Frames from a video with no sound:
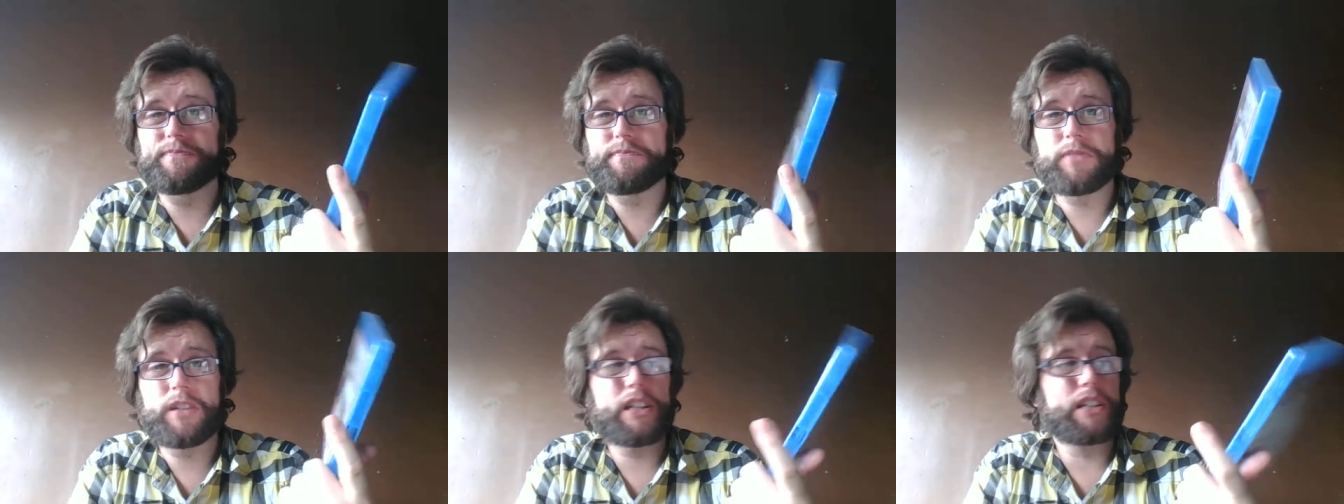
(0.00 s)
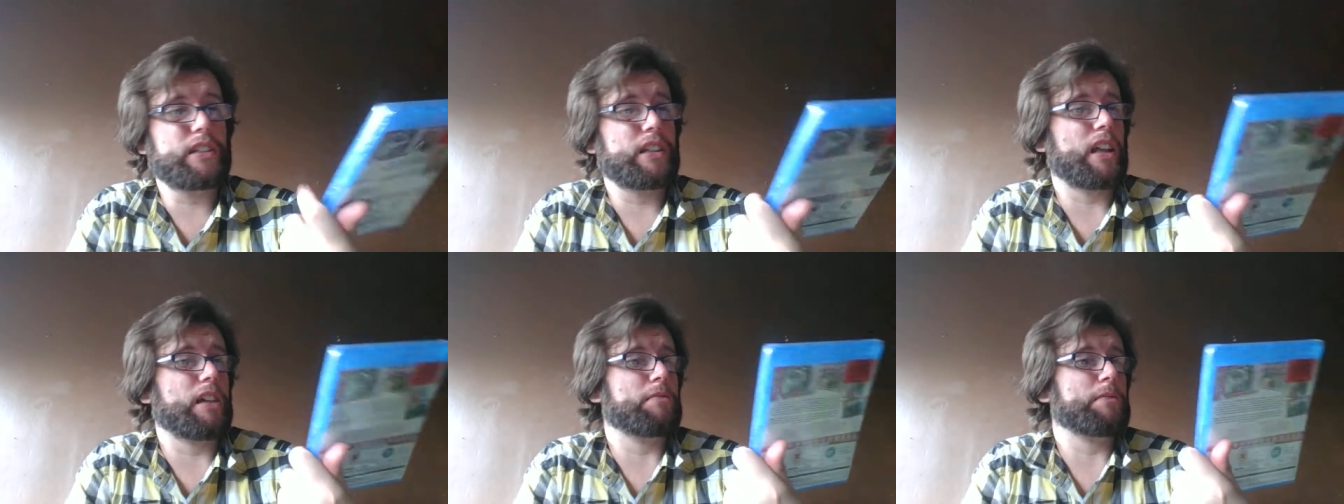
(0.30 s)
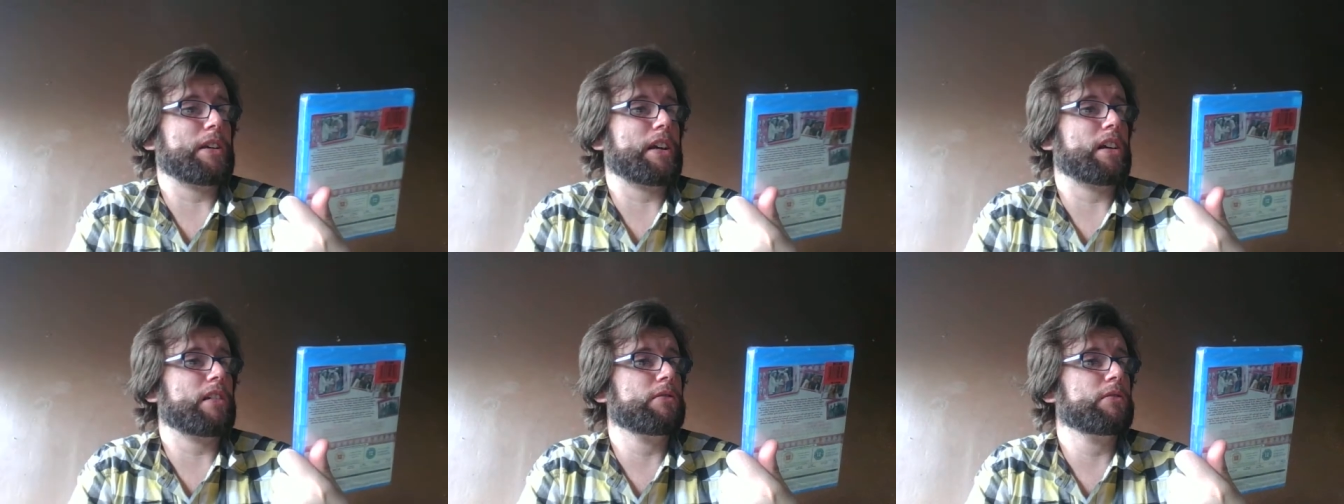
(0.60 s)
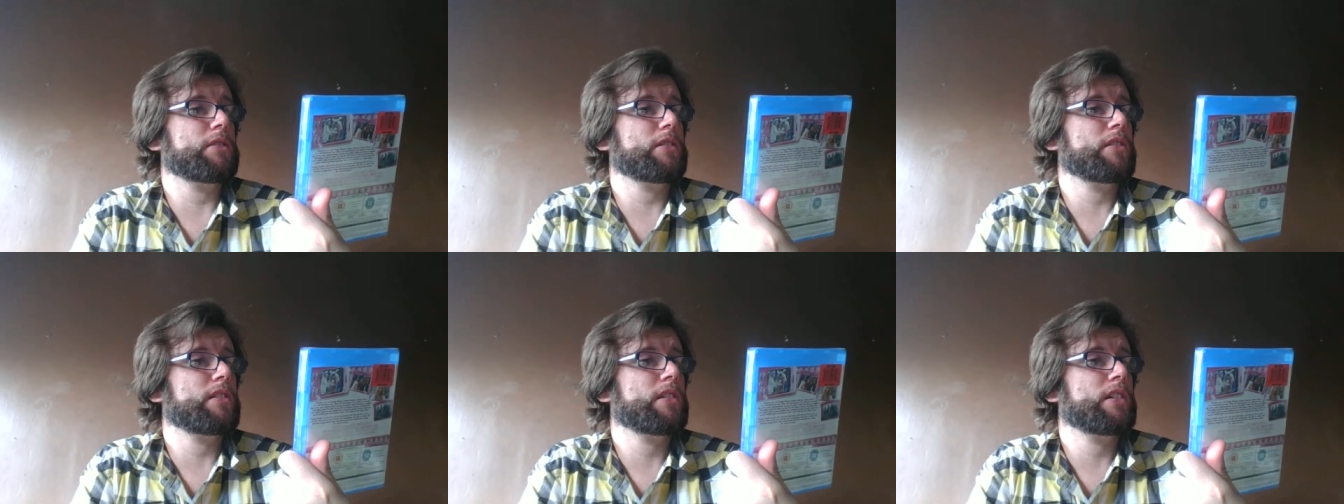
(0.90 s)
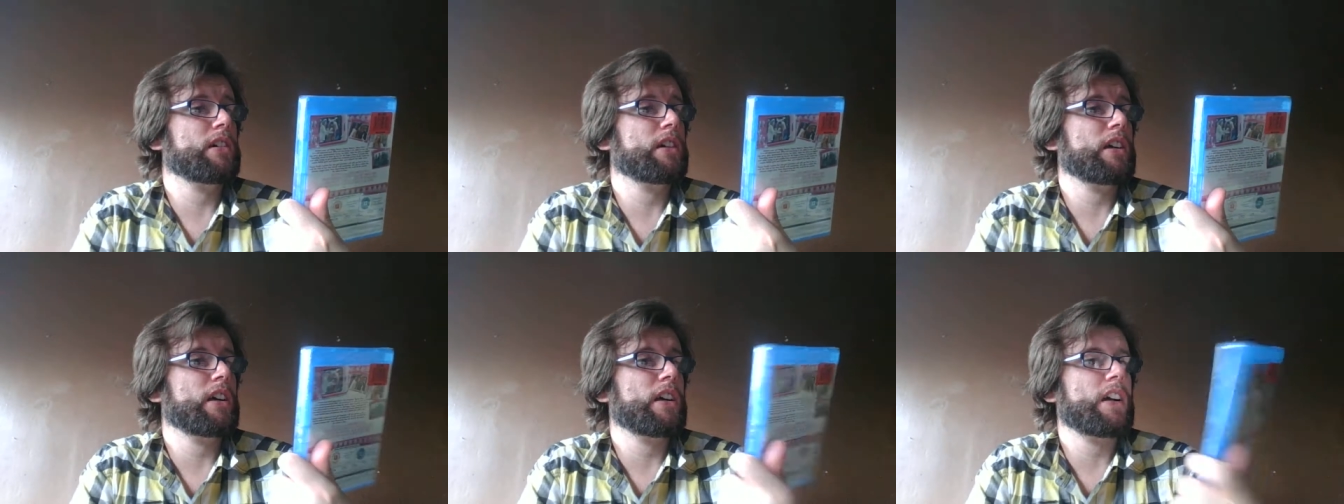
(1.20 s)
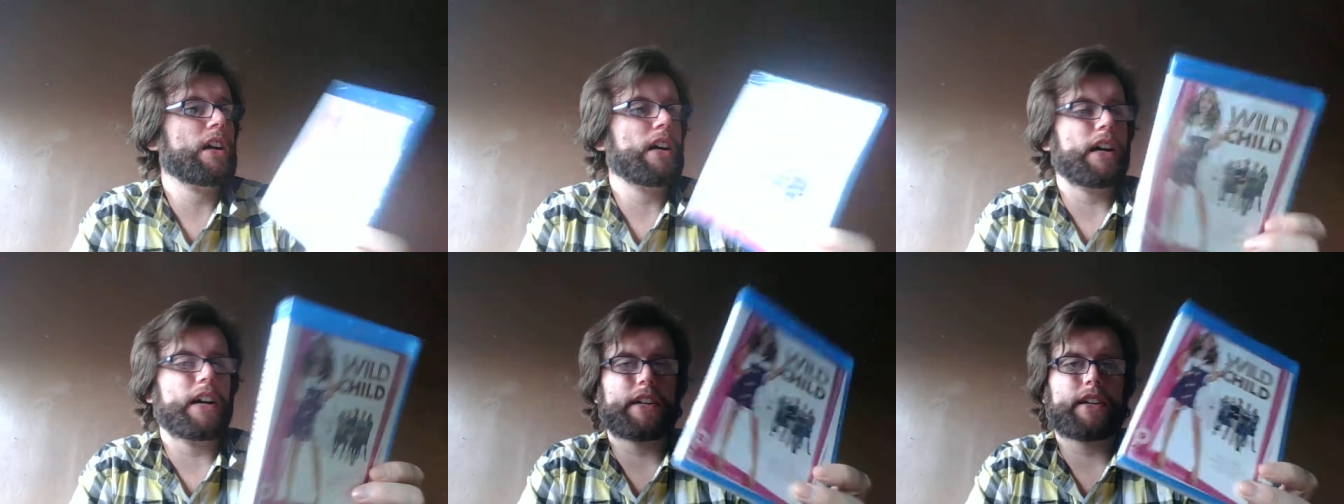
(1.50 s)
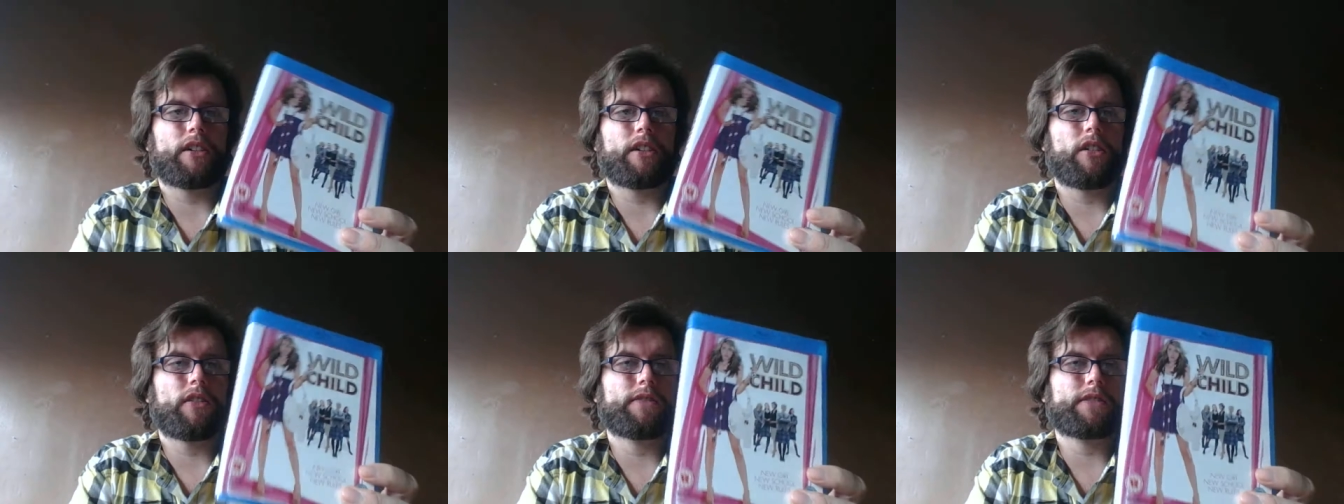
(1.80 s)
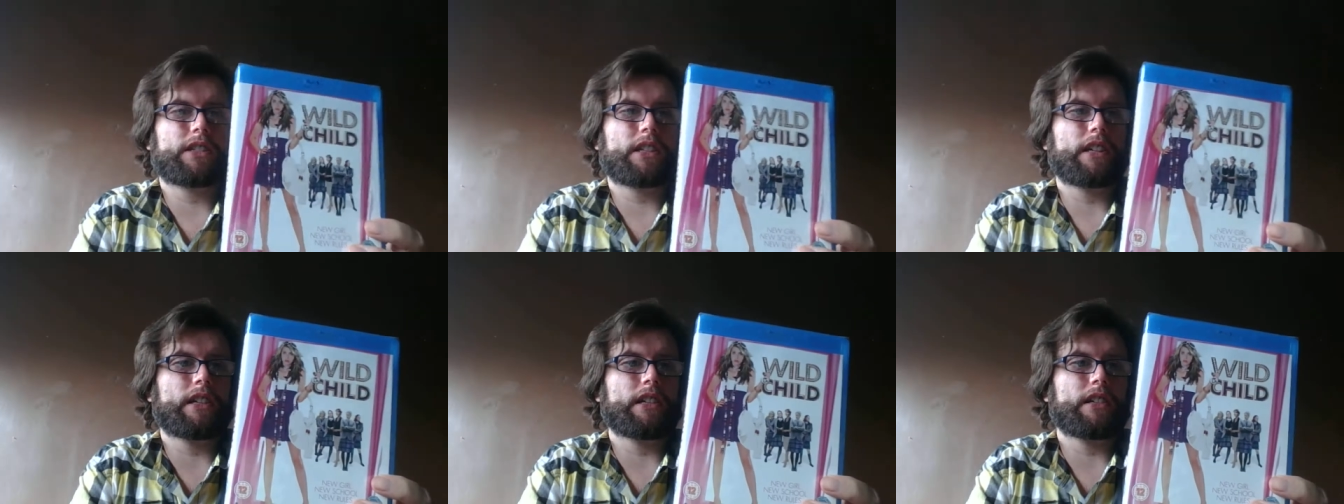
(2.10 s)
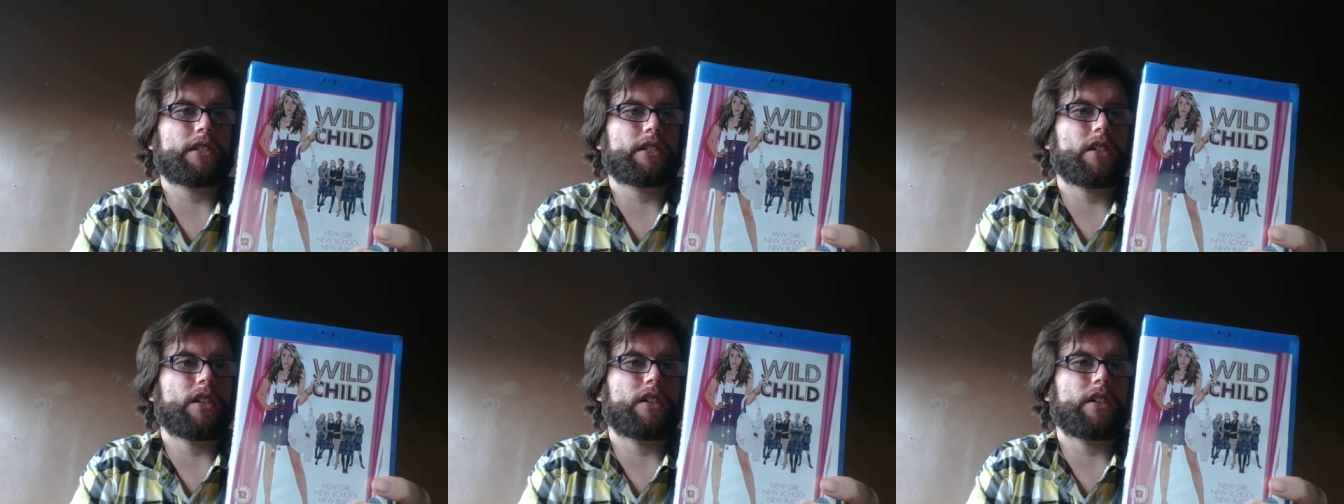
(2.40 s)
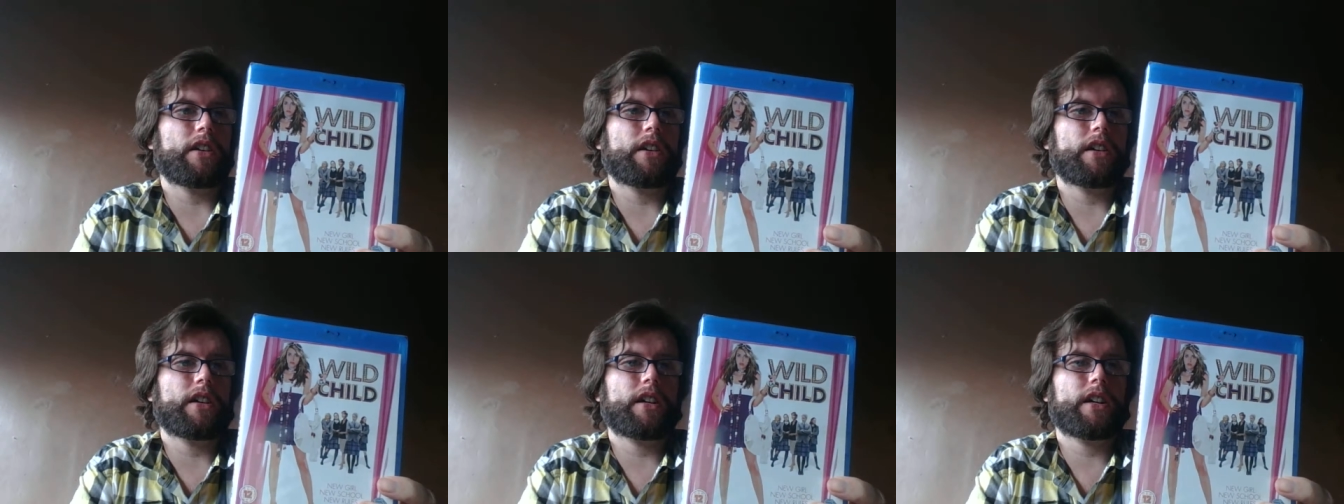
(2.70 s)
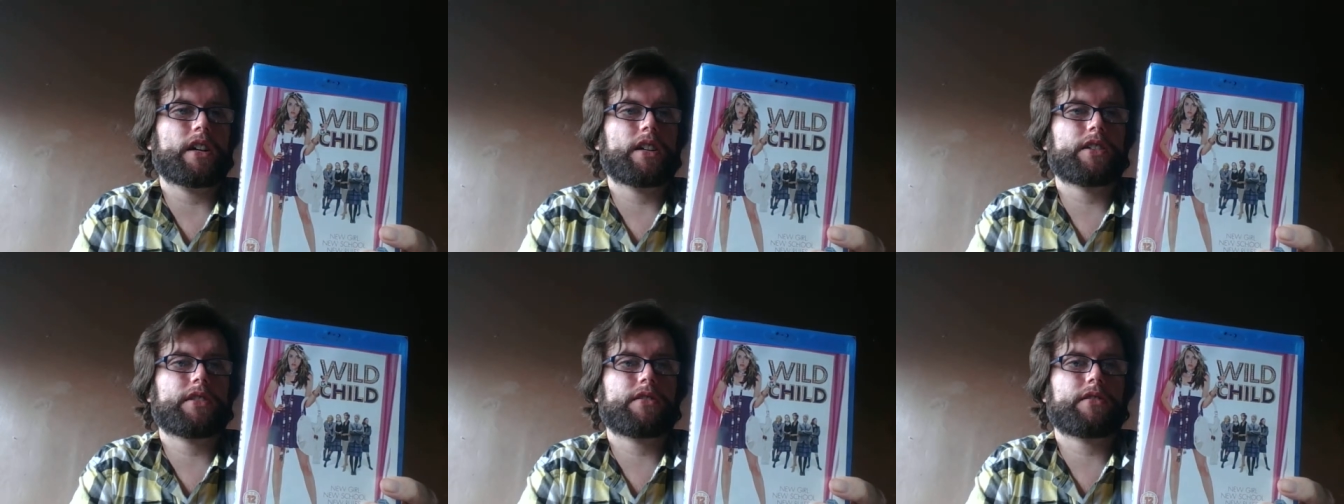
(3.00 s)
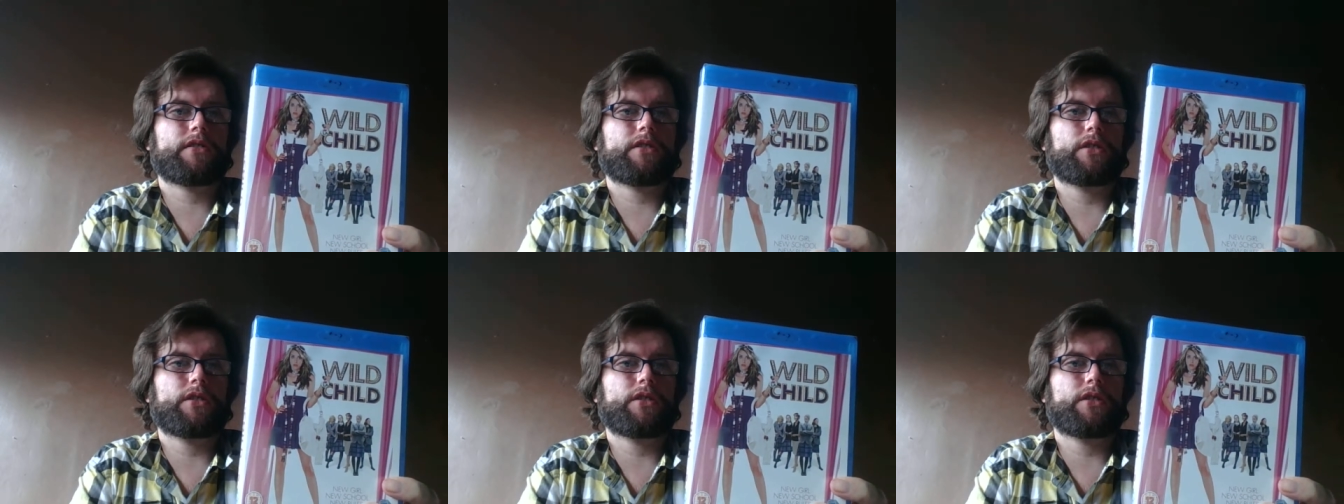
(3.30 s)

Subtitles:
Please let me know. And obviously it's got